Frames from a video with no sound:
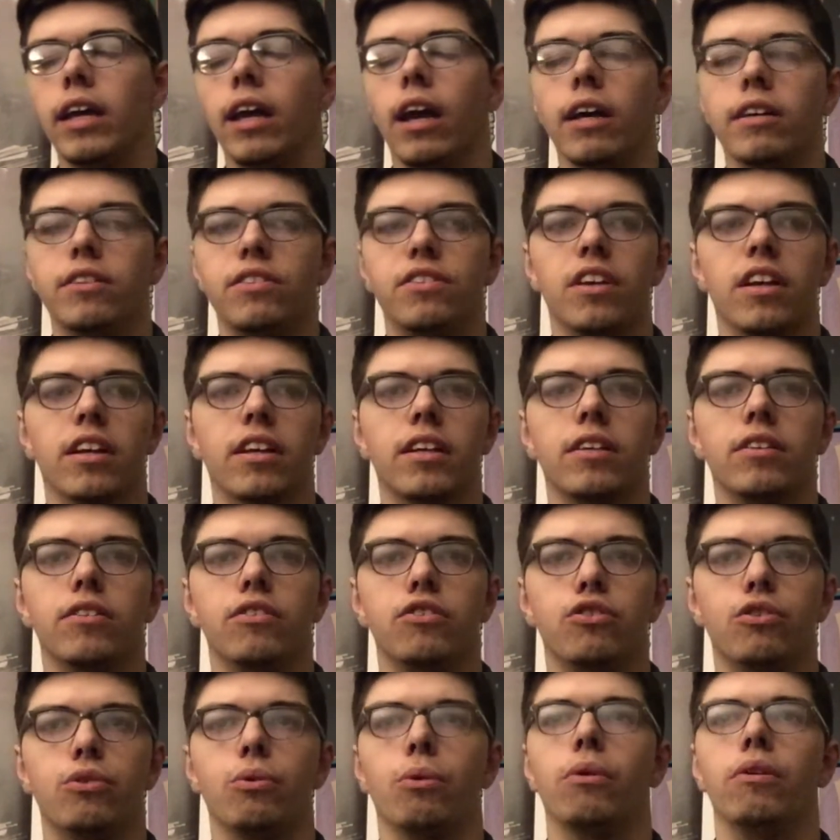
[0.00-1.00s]
second
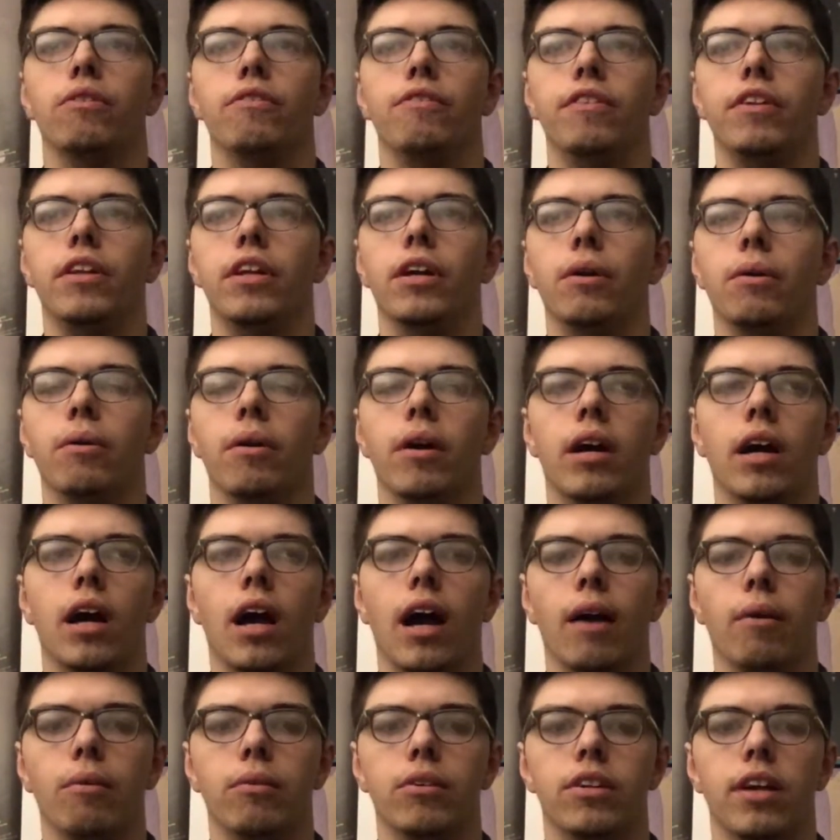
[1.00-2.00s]
story video,
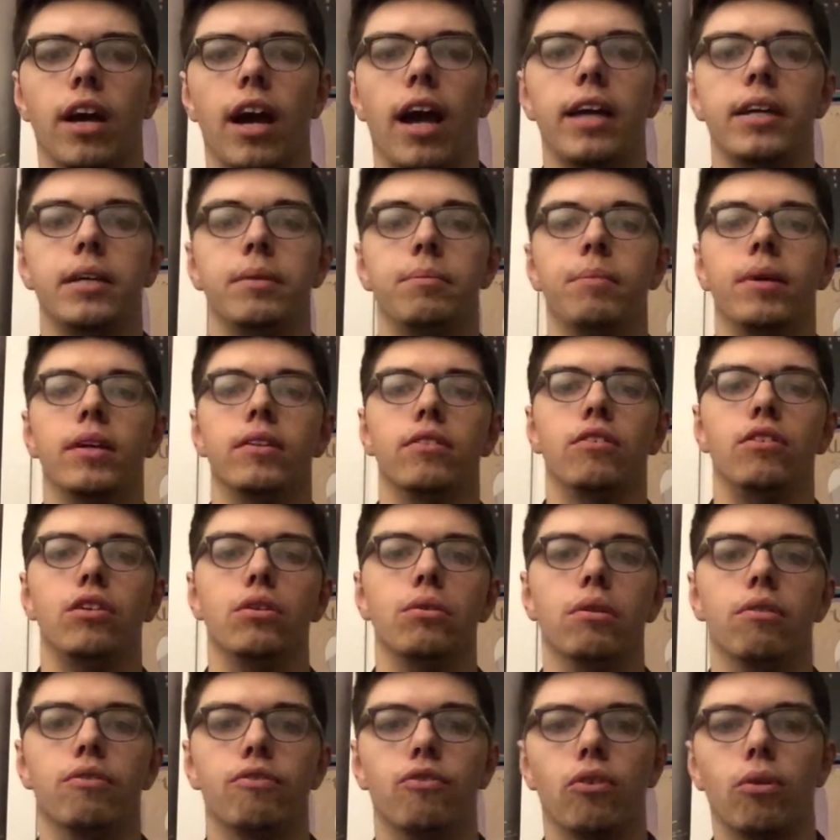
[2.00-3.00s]
which I meant to do
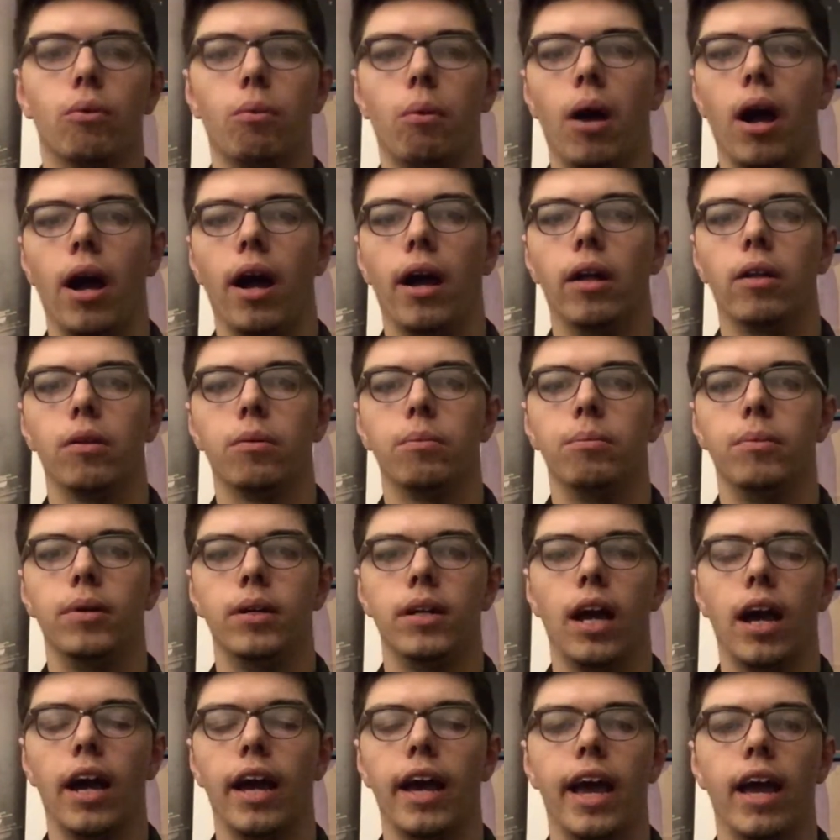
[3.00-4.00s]
it for a while, but
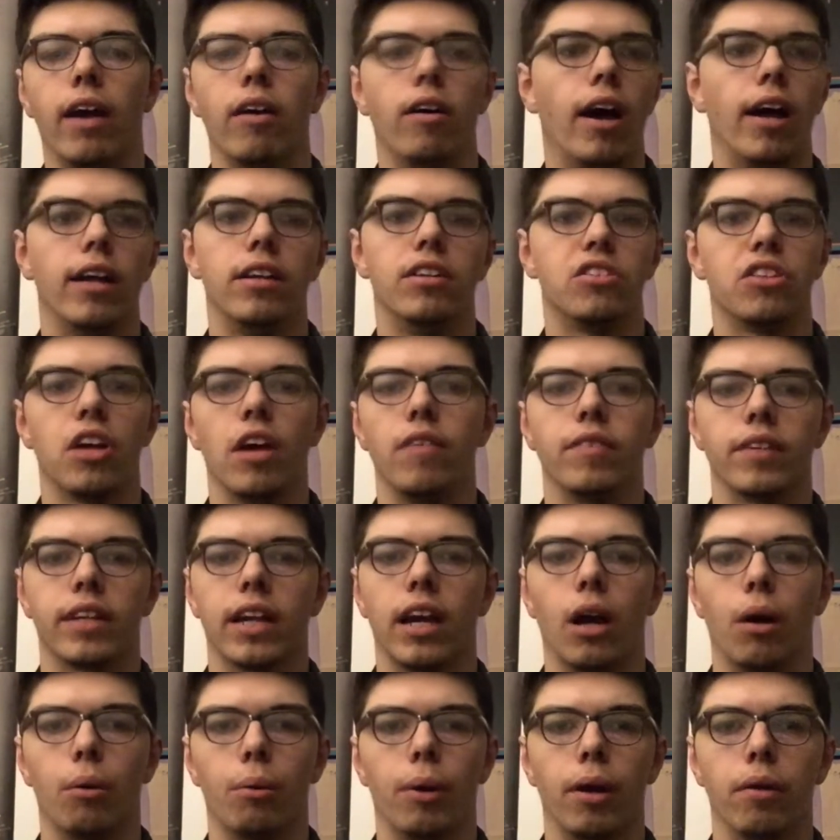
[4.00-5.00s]
I just haven't
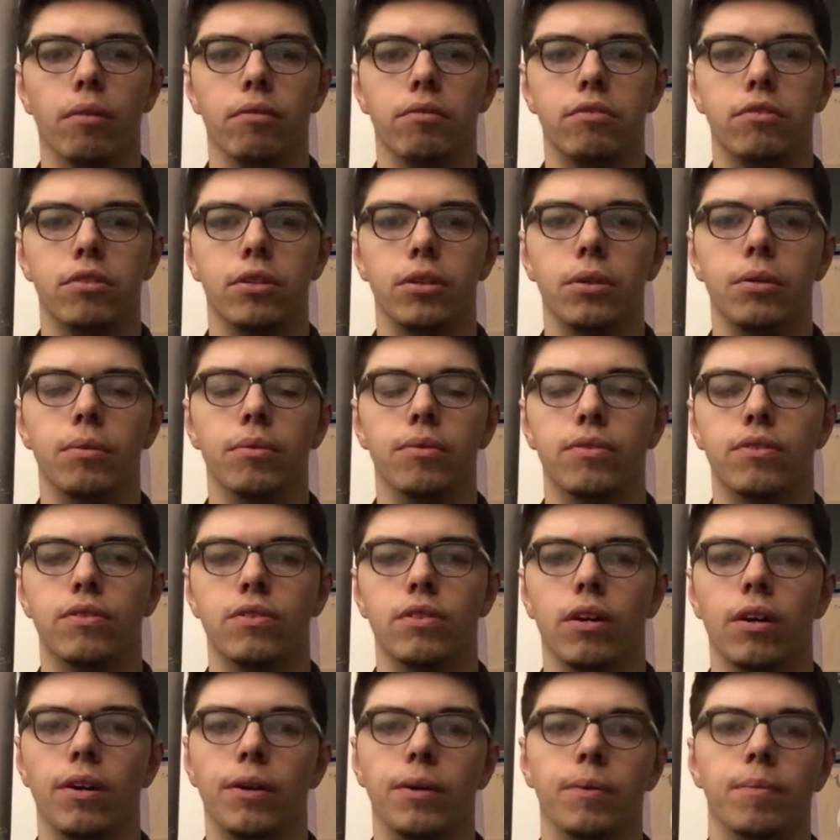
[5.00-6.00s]
got around to,
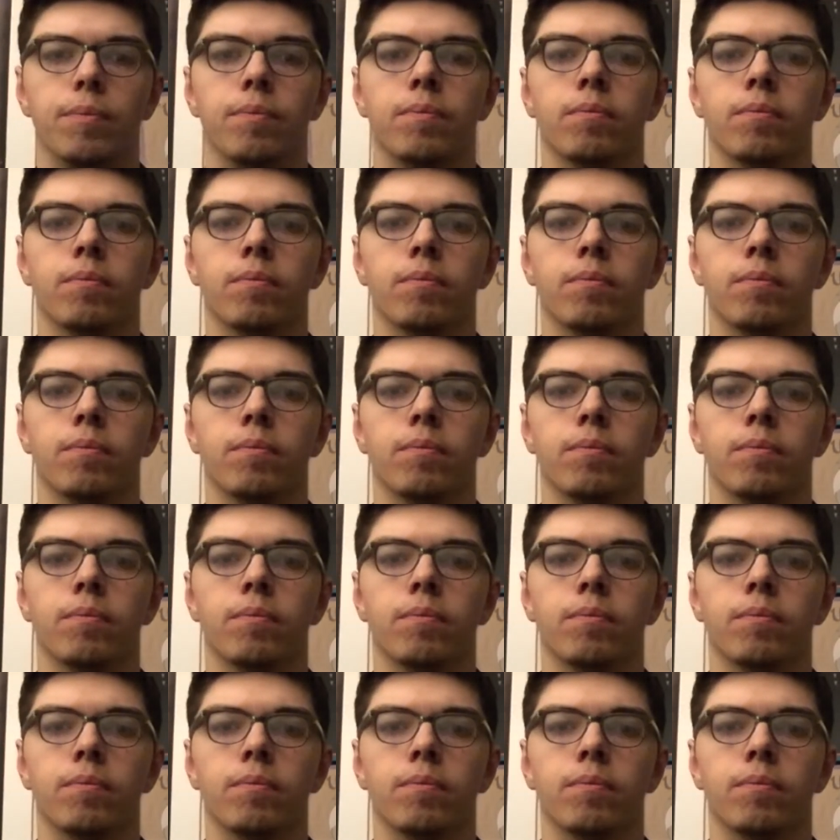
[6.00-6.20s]
so.